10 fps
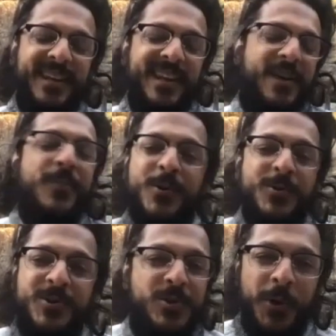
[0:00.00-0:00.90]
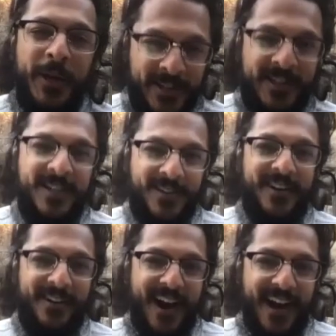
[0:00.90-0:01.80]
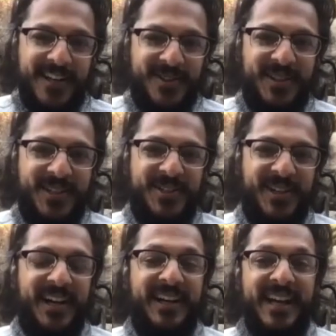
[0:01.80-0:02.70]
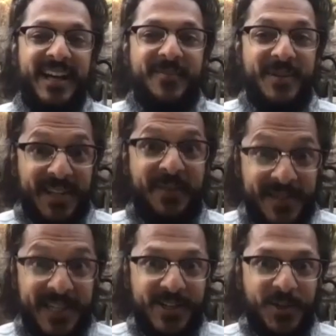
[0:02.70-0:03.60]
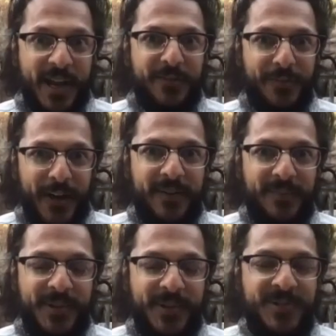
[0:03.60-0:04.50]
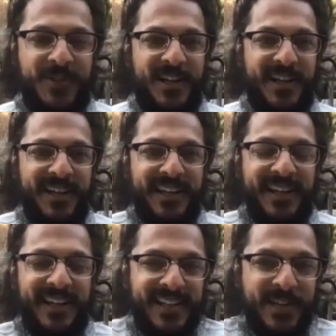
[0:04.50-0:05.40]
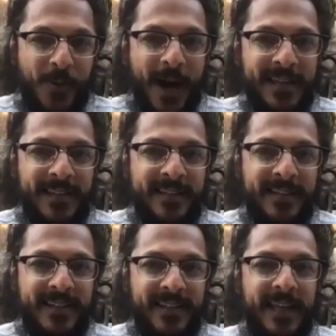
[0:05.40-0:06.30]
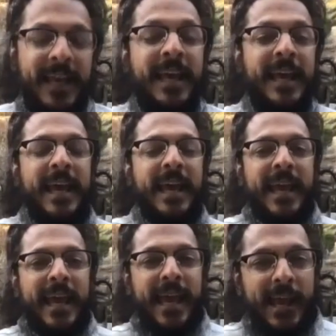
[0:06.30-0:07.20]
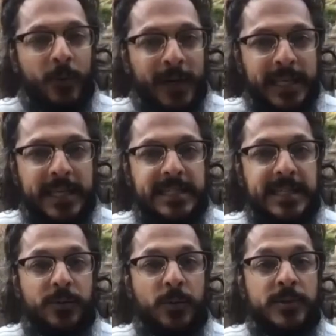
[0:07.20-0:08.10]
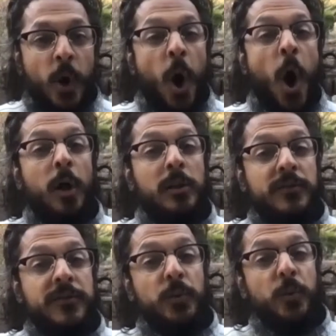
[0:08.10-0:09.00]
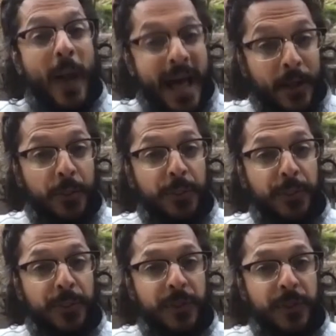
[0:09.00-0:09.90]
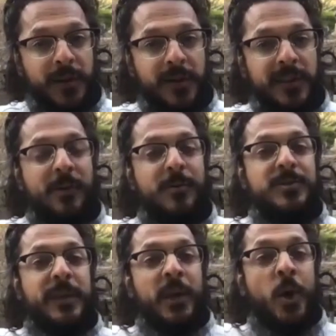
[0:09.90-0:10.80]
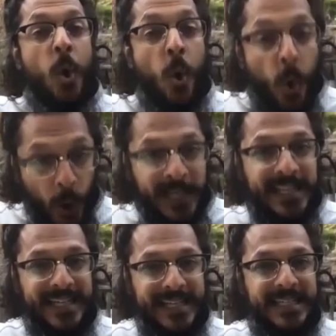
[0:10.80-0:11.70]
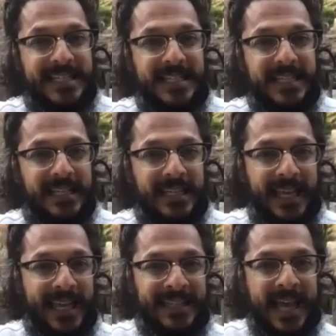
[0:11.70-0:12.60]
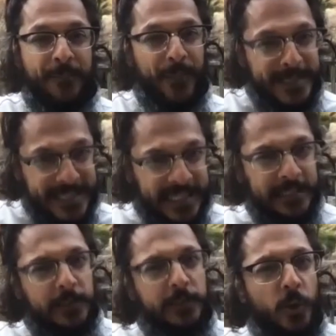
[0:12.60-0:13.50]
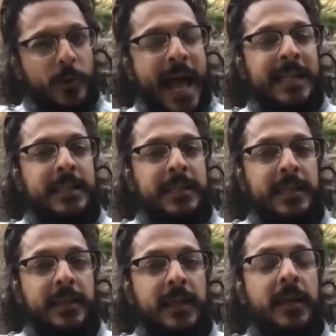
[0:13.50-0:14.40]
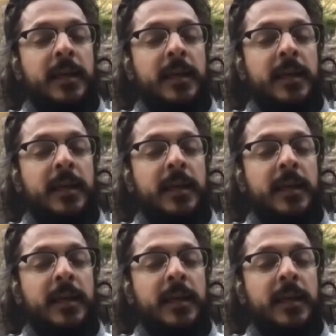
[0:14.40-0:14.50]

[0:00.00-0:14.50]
Now, most joined Raja Yudhishthira, but some did try to fight Prince Arjuna, and he won. And what he did was all of the wealth that was being hoarded in that particular locality